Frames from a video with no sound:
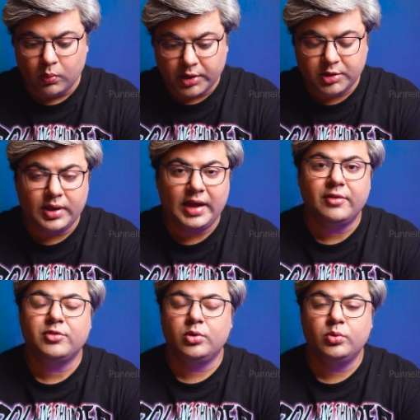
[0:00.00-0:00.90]
what you
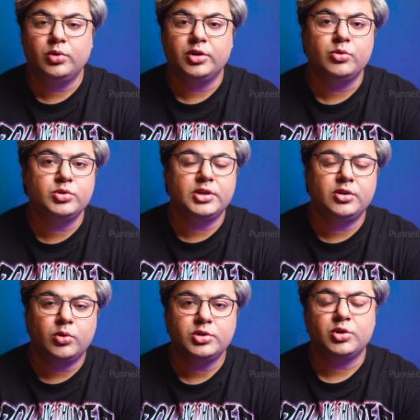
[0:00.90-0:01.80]
have to do, the do's
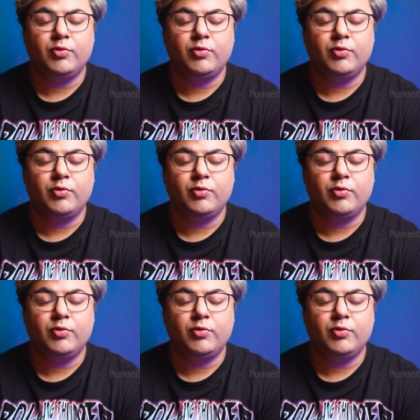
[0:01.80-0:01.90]
and don'ts.